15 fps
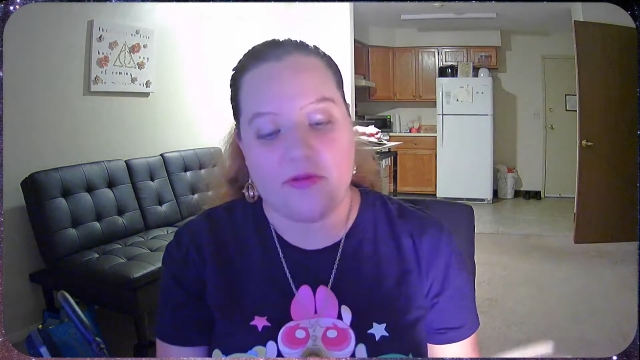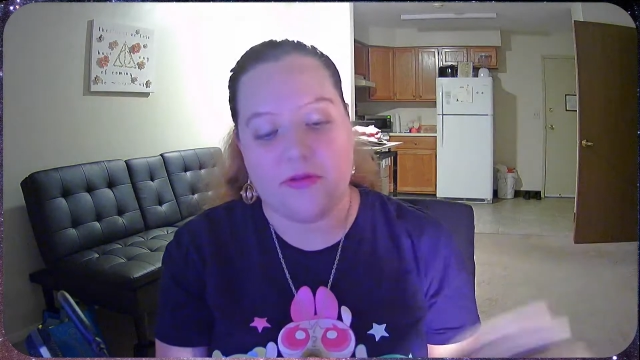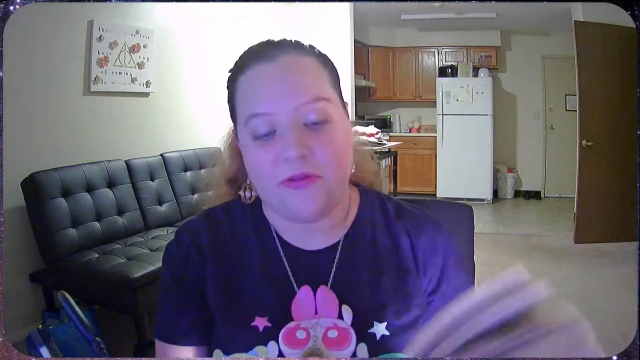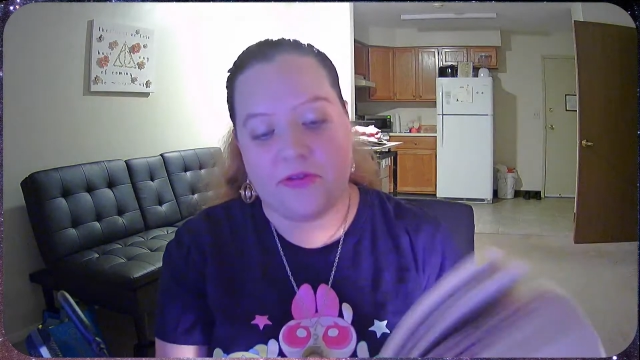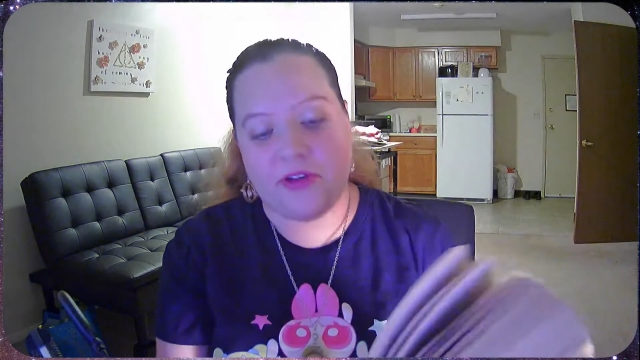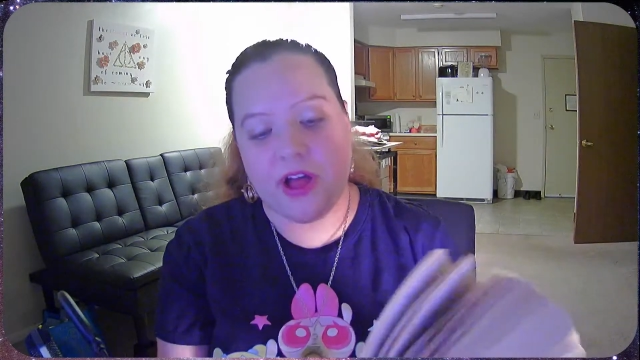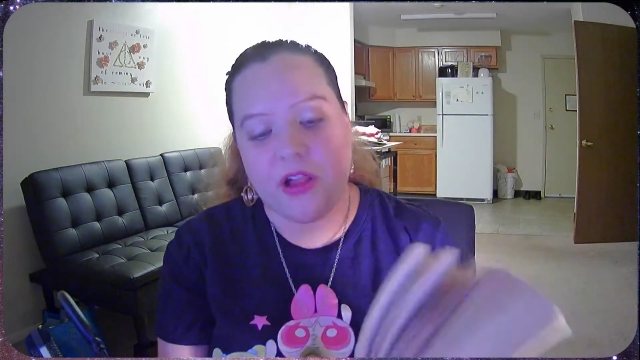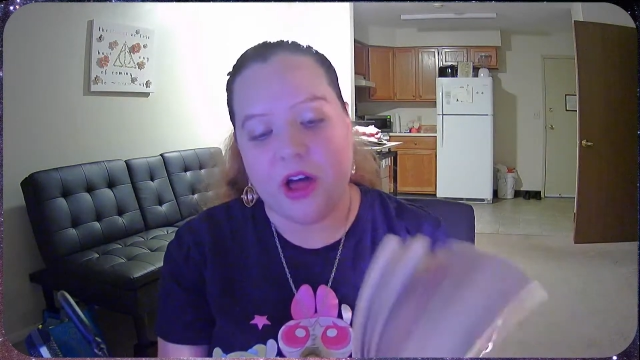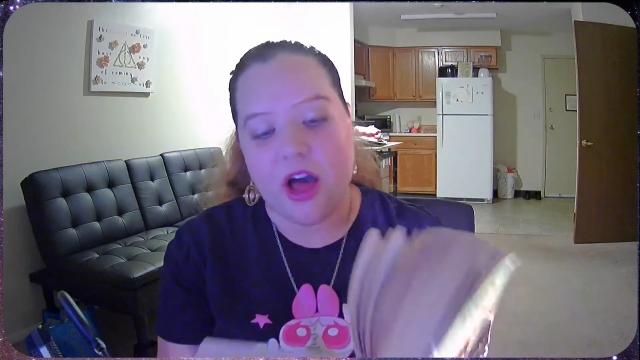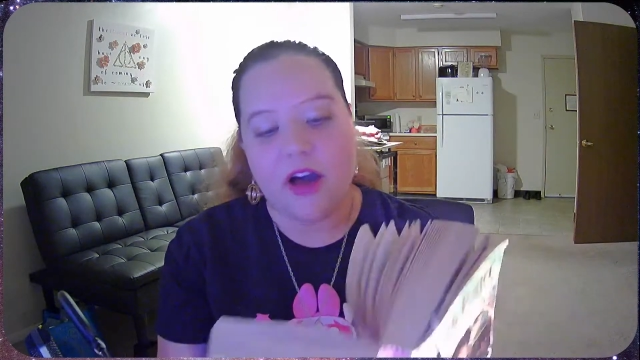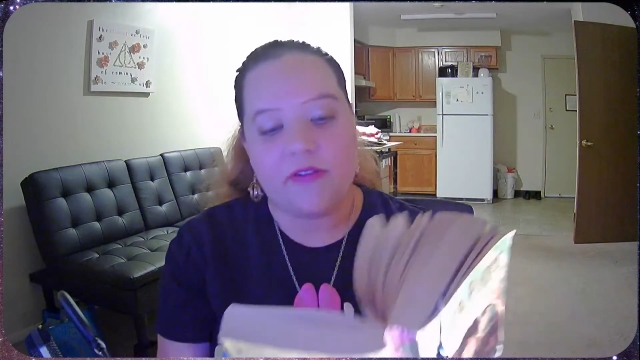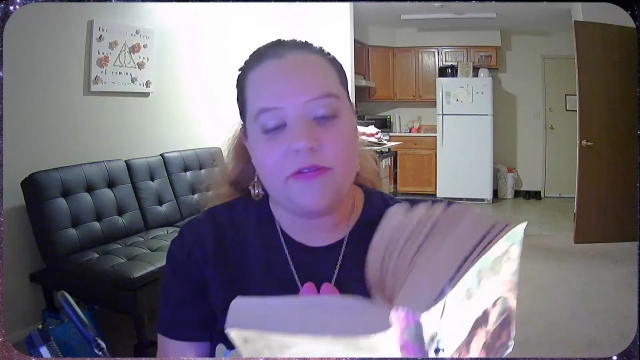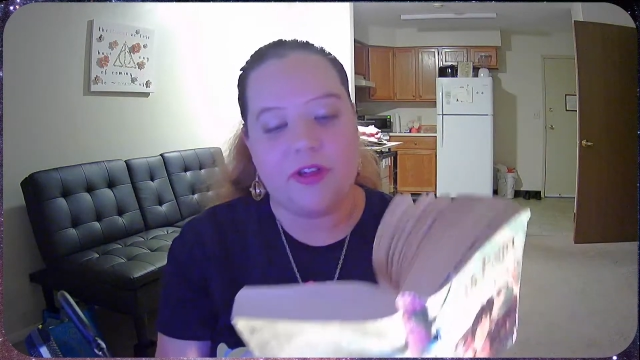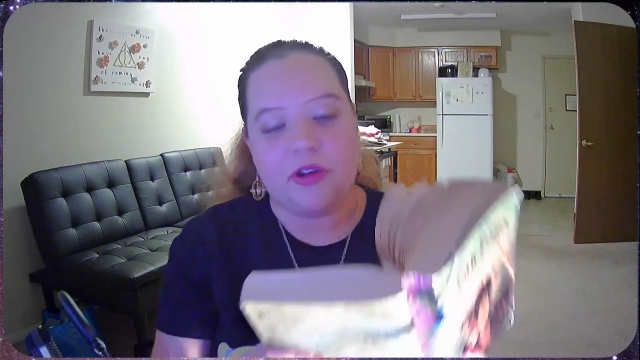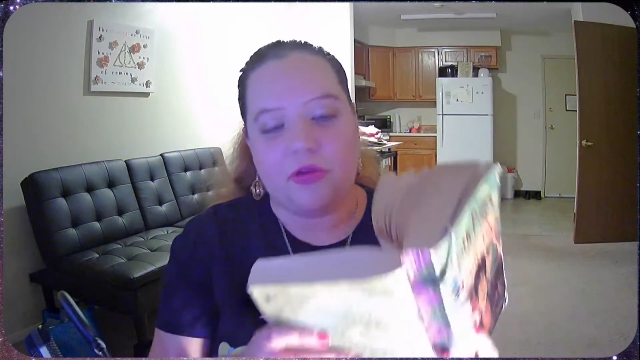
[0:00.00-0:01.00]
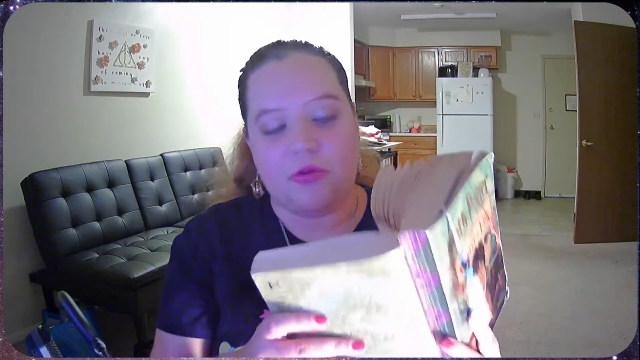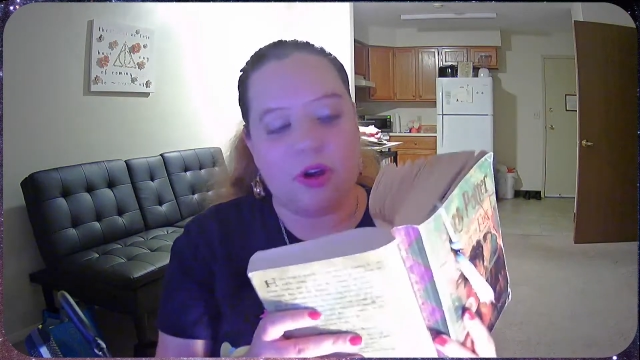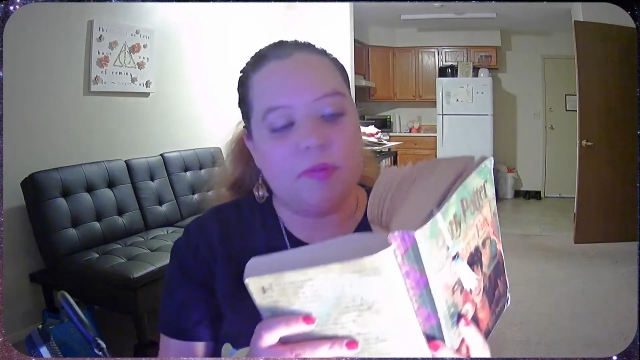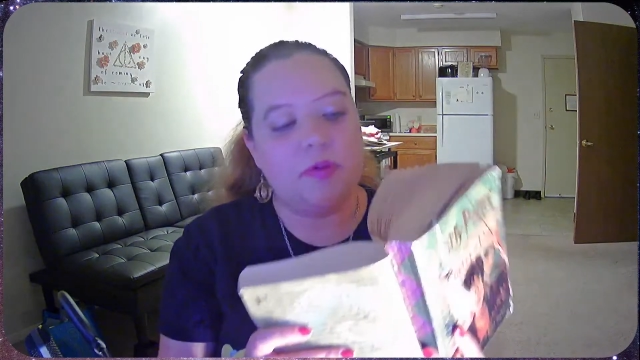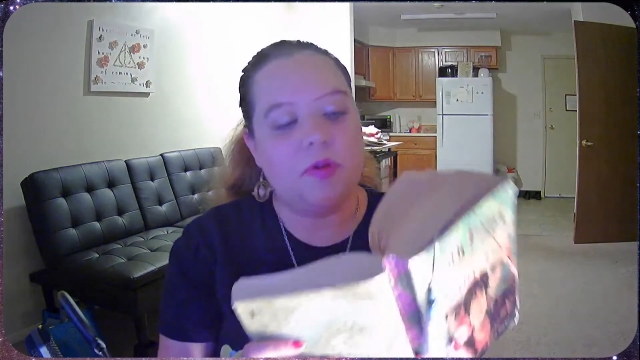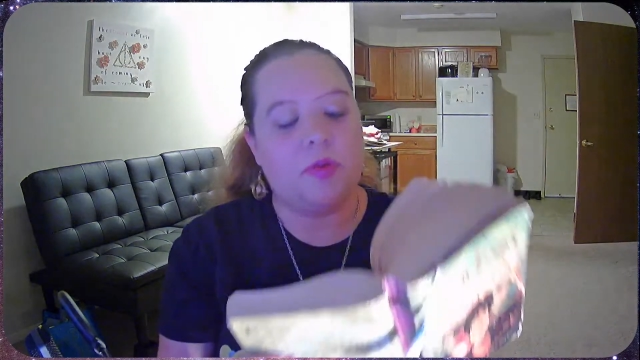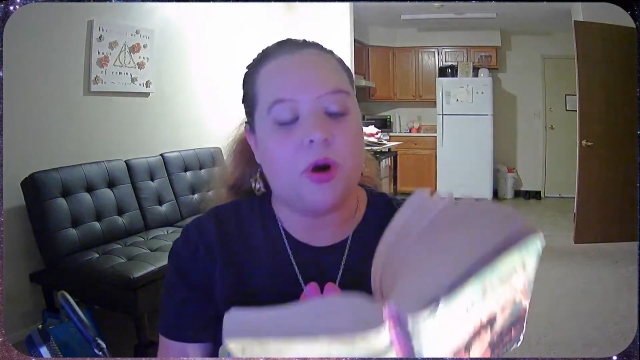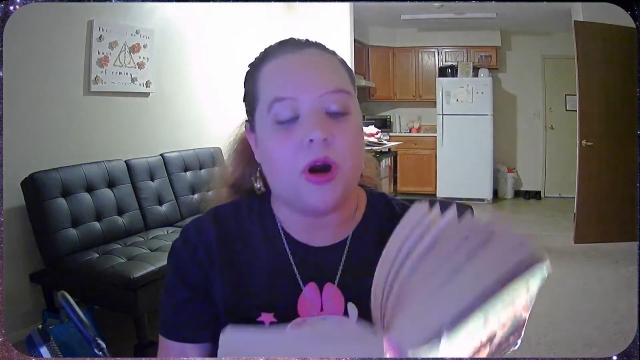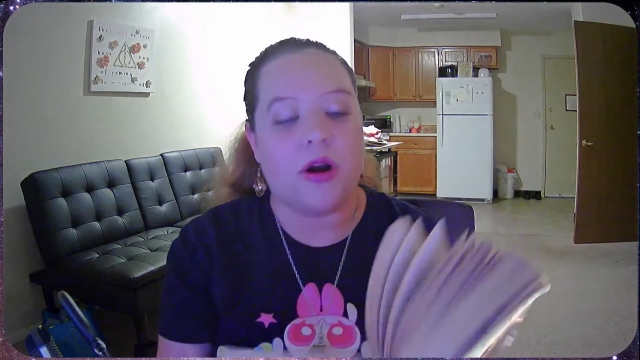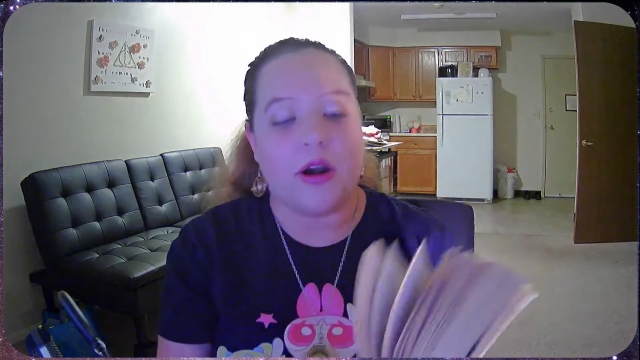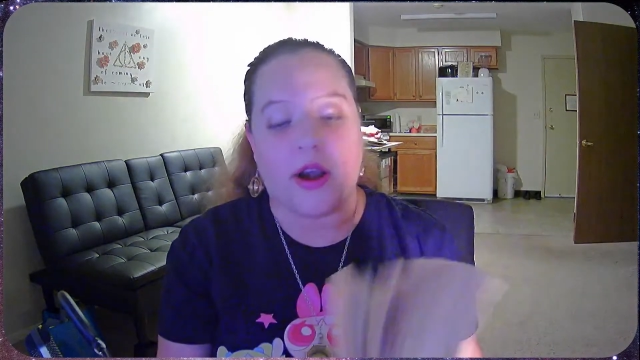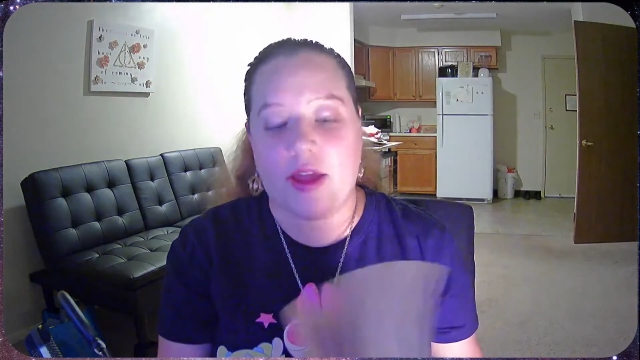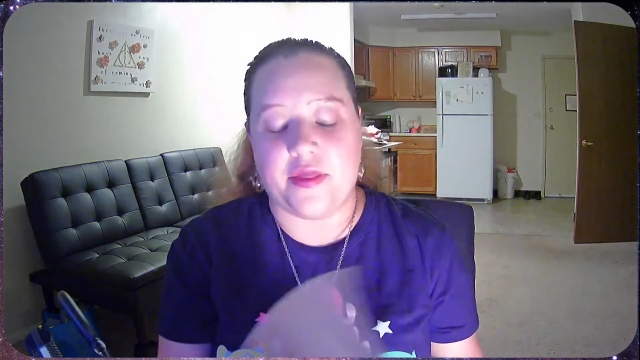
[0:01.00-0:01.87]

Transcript: fell off and ripped apart,